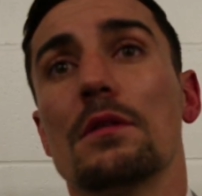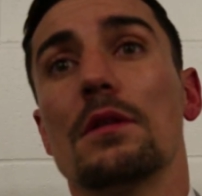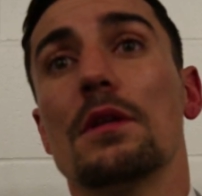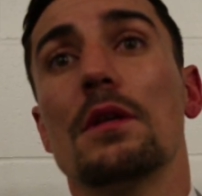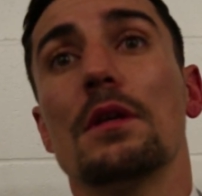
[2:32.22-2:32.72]

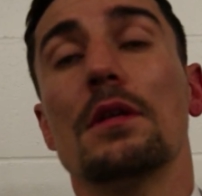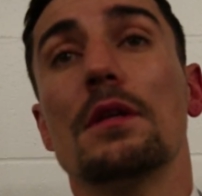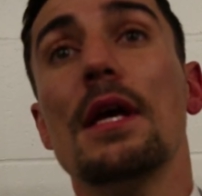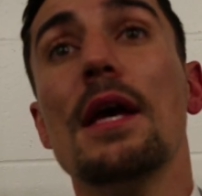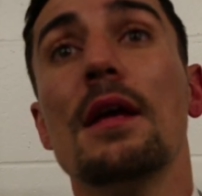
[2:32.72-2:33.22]
Fury, for
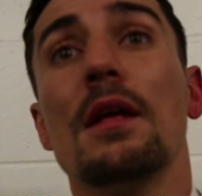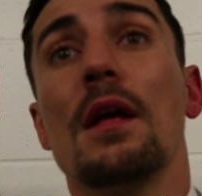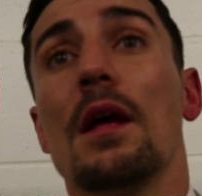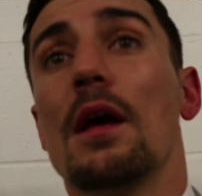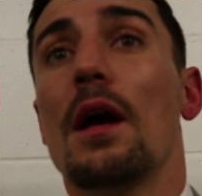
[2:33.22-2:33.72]
example,
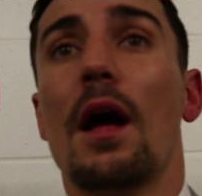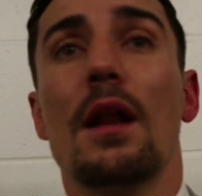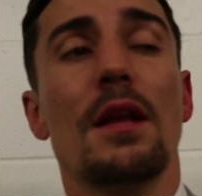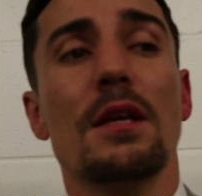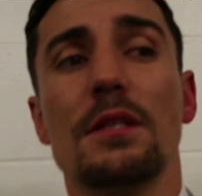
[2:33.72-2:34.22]
yeah, that
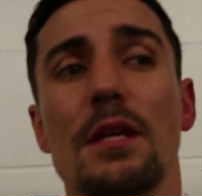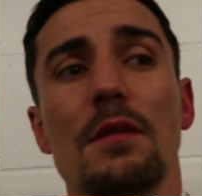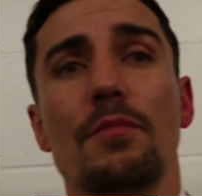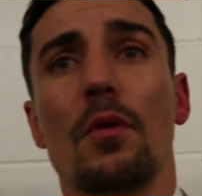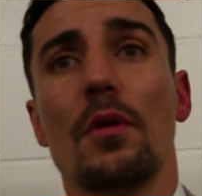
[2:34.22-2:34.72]
the higher
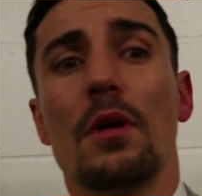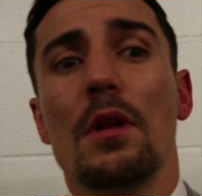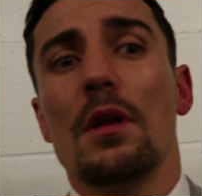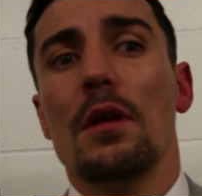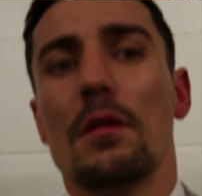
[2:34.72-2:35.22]
fight, level
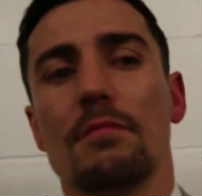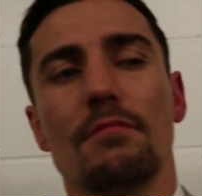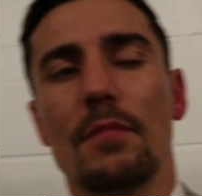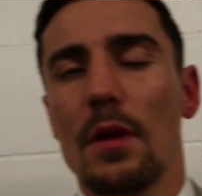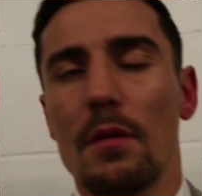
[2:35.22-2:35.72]
fight, and the
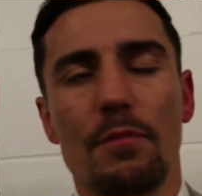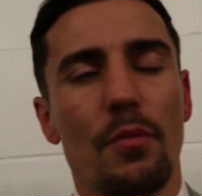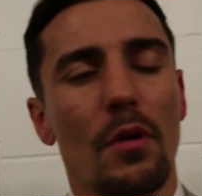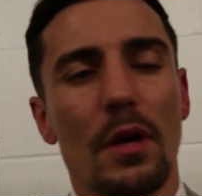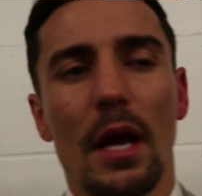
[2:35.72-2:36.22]
higher.
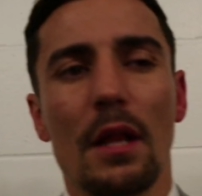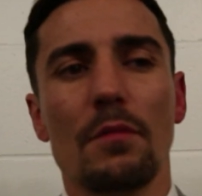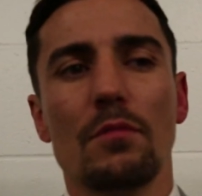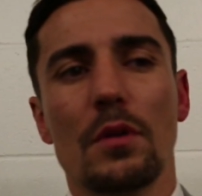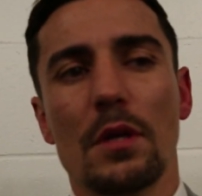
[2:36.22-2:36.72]
But
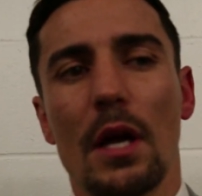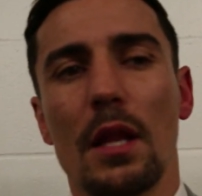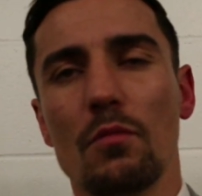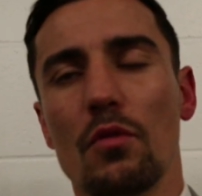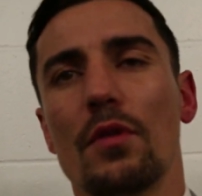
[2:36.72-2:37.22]

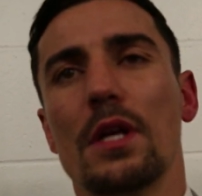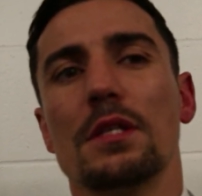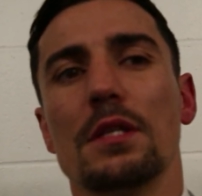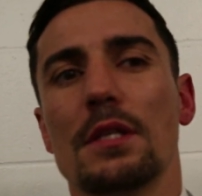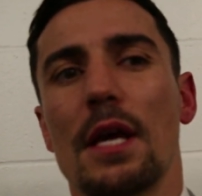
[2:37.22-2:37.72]
Callum will raise
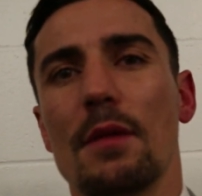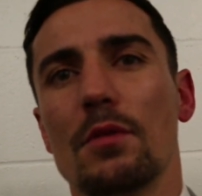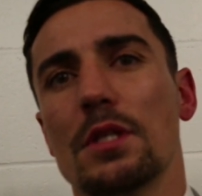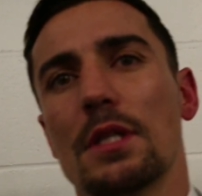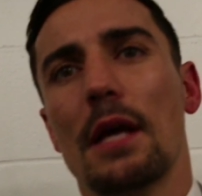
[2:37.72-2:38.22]
his game,
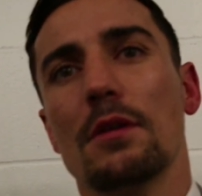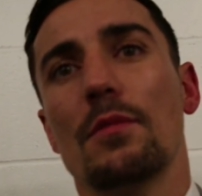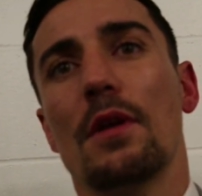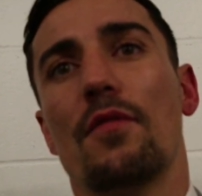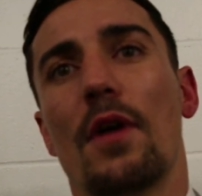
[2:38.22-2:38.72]
and styles
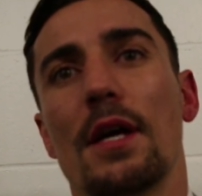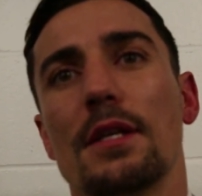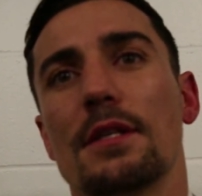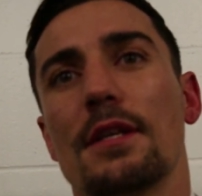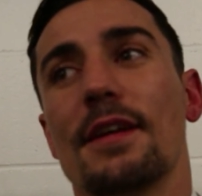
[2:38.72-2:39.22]
make
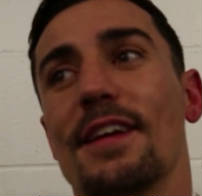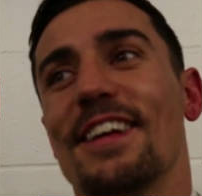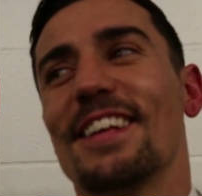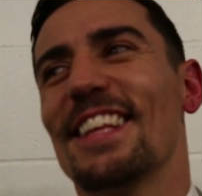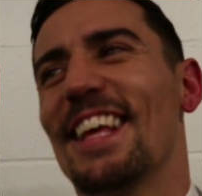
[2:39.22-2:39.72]
fights.
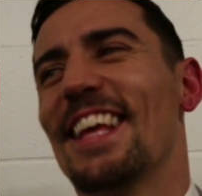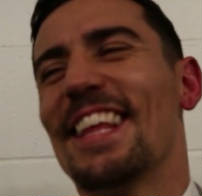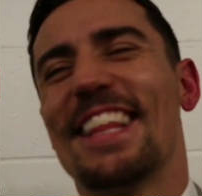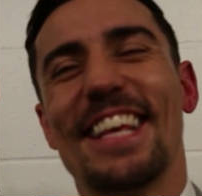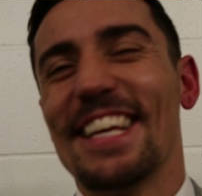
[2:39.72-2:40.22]

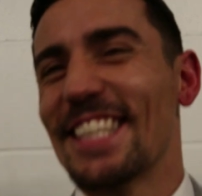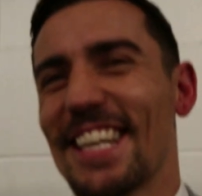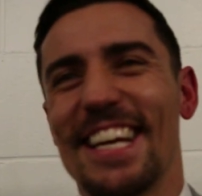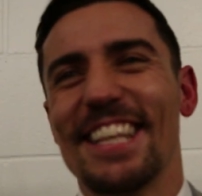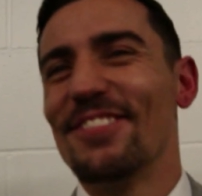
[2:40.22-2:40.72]
He's a
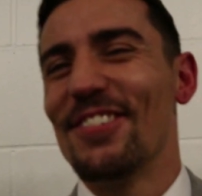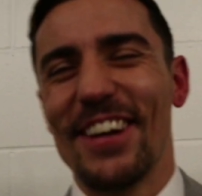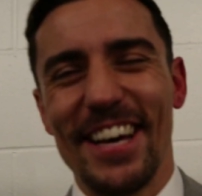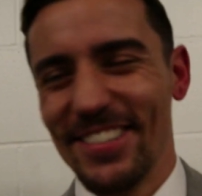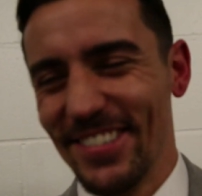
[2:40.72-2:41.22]
killing me,
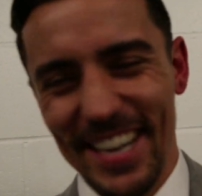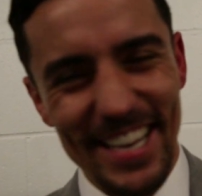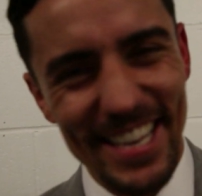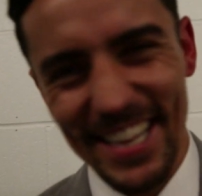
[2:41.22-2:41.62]
by the way.